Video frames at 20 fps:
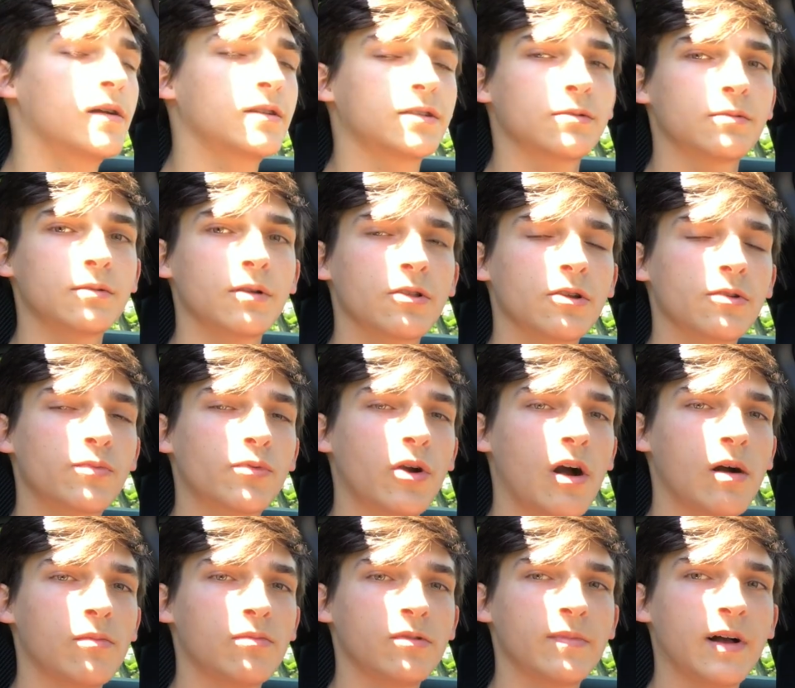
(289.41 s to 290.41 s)
So another
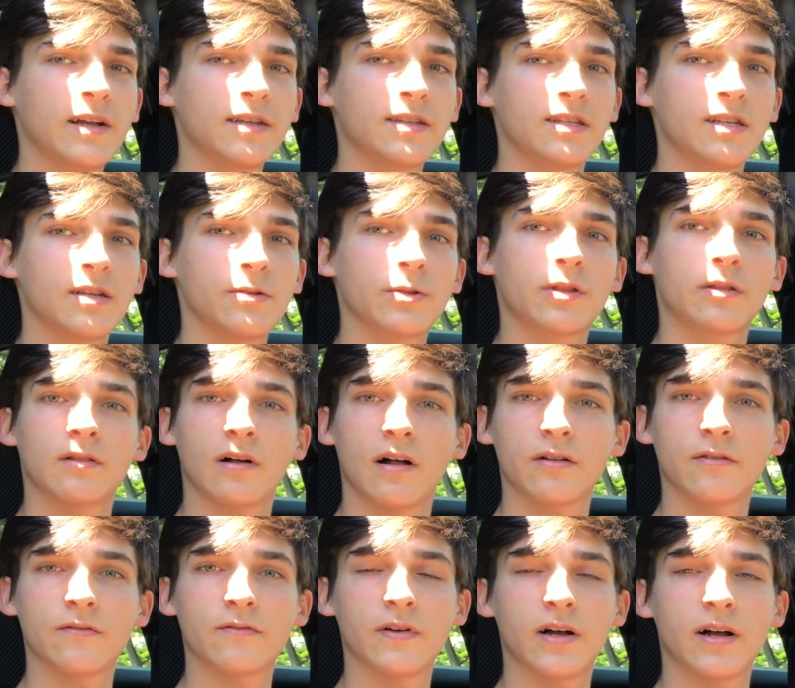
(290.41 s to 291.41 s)
problem I see with a lot
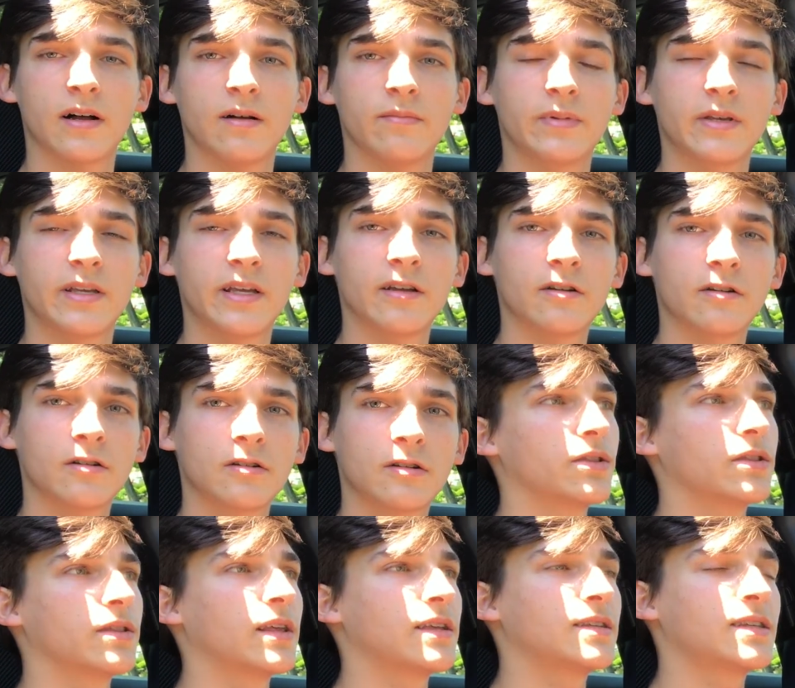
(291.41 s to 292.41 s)
of beginners,
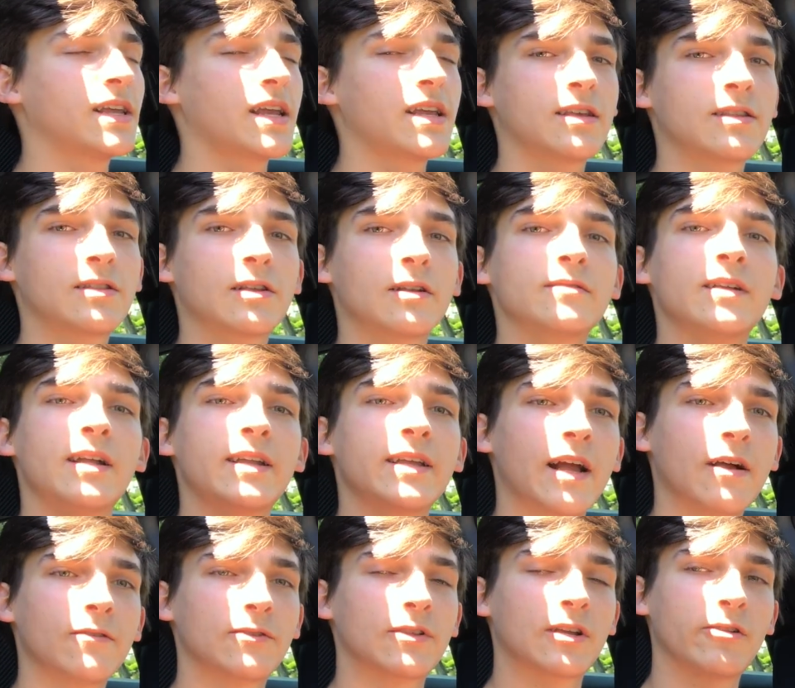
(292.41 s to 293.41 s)
they say that they're letting
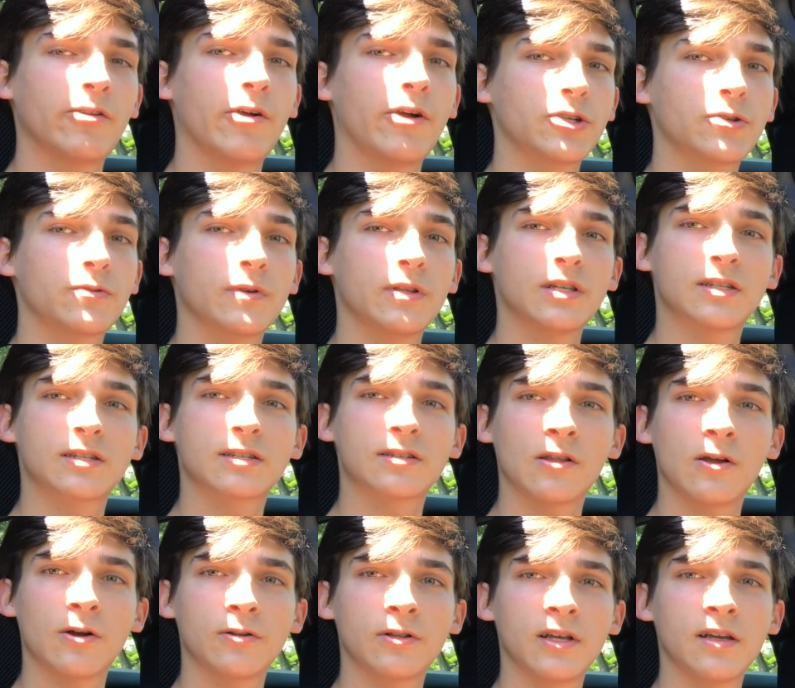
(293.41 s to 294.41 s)
out the clutch really
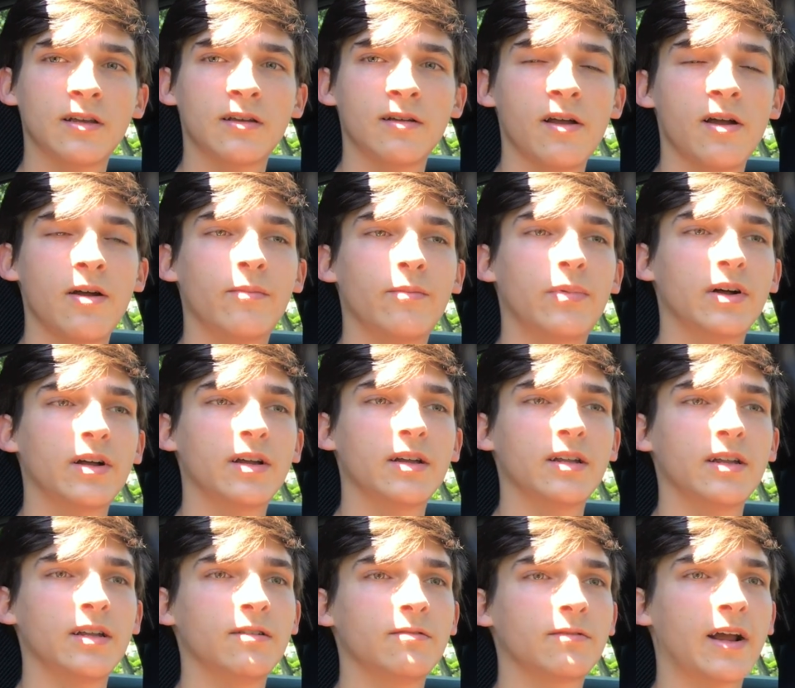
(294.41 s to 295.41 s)
slowly, but
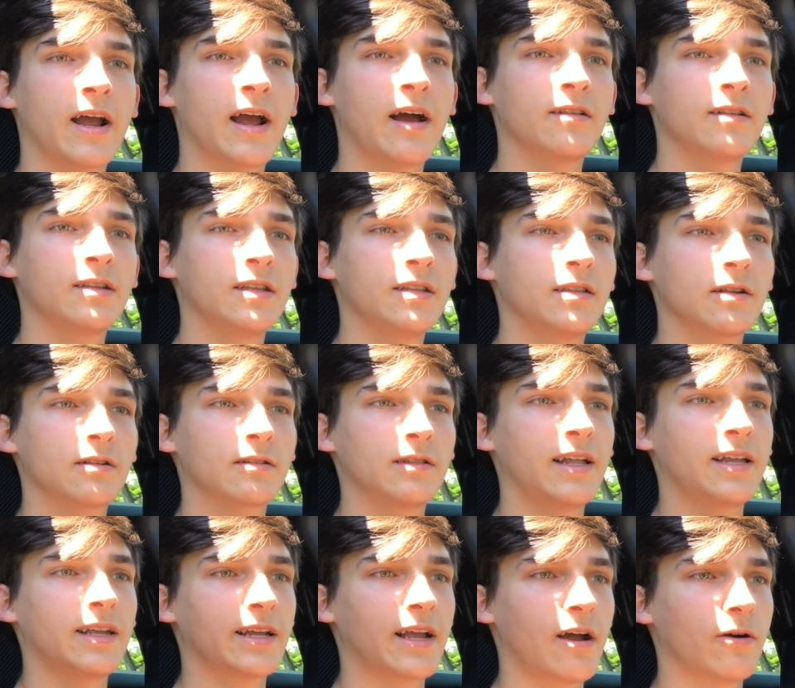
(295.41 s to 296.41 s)
in reality they're
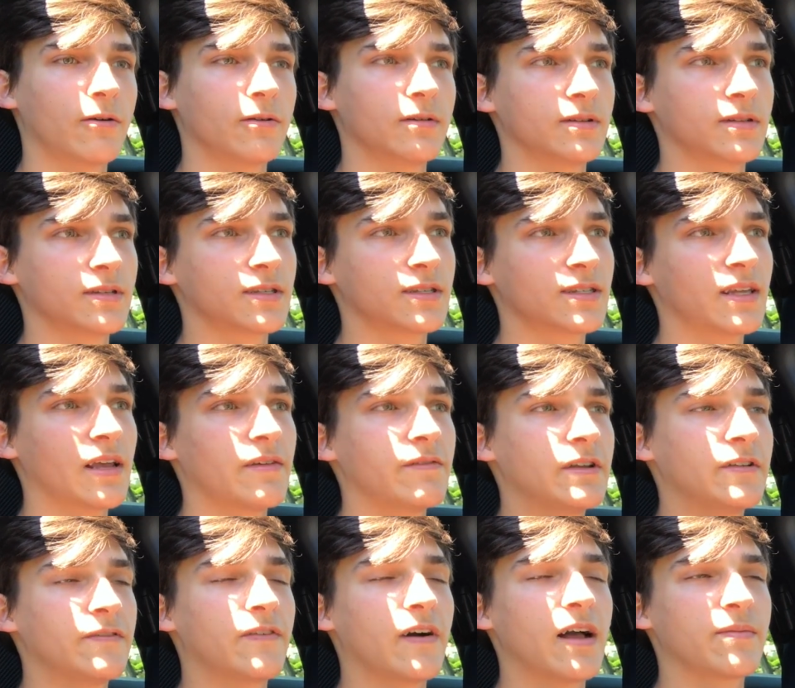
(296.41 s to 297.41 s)
letting out
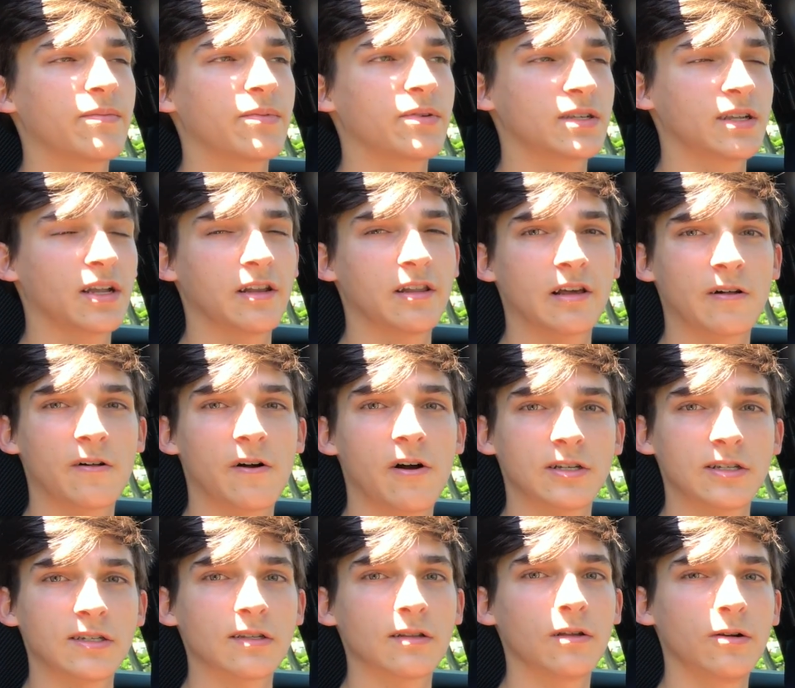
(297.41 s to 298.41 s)
75% of the
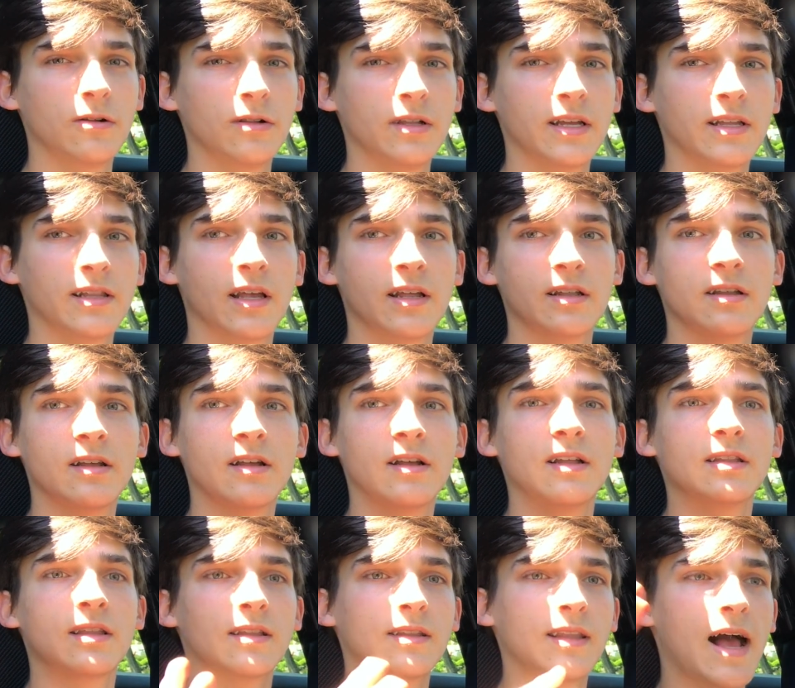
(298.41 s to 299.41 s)
clutch slowly, and then
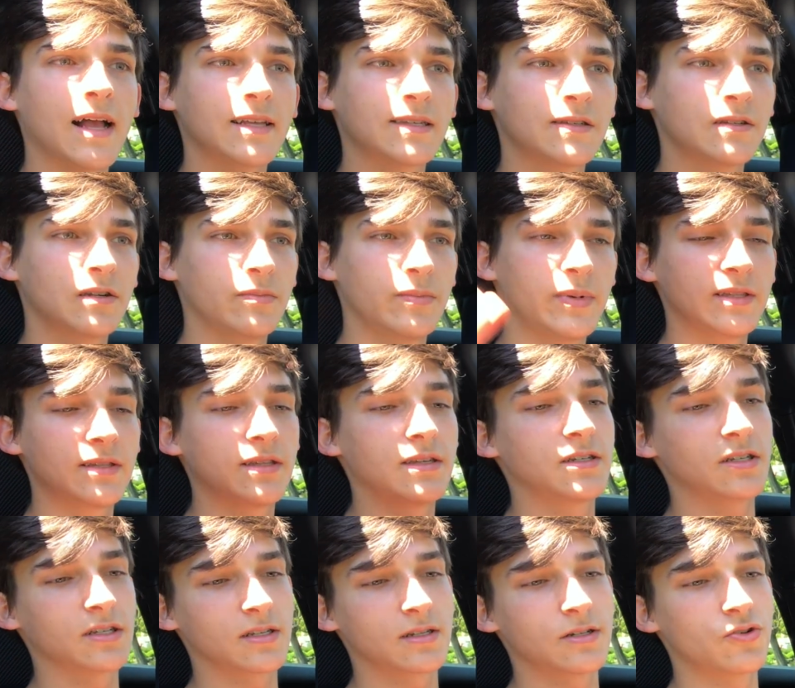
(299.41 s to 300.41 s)
the last little bit they
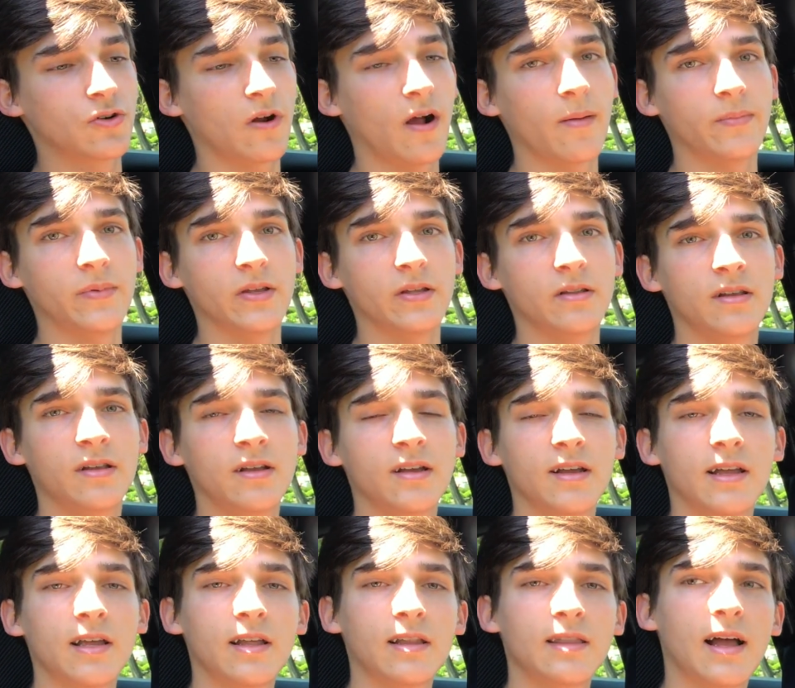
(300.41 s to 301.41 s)
just drop it,
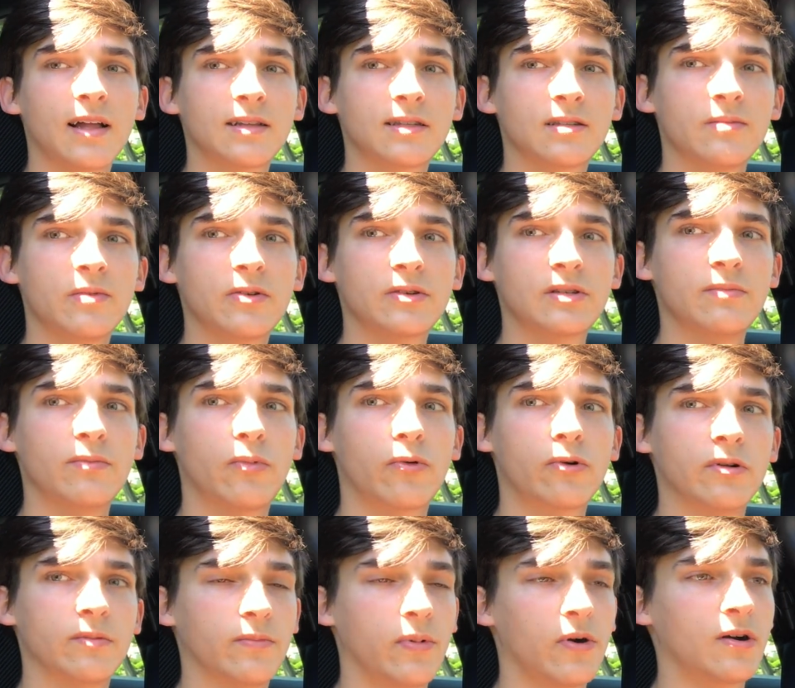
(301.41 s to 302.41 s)
and that's the most
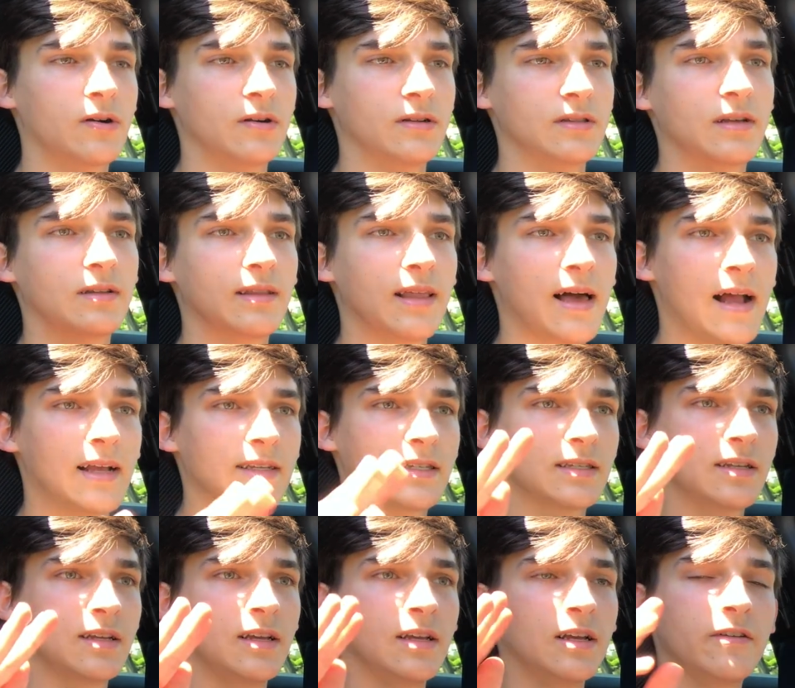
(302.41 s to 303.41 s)
important part. The
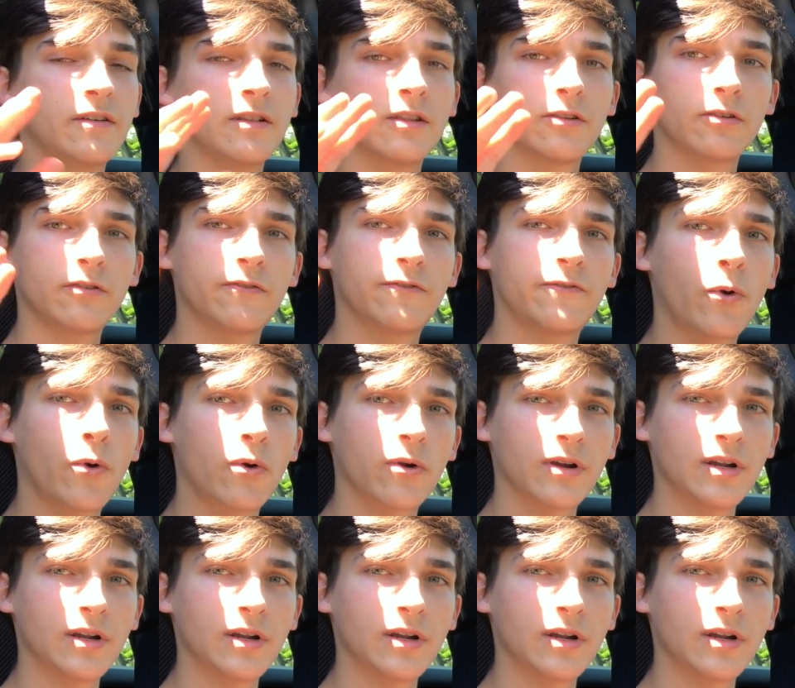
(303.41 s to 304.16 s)
last little 4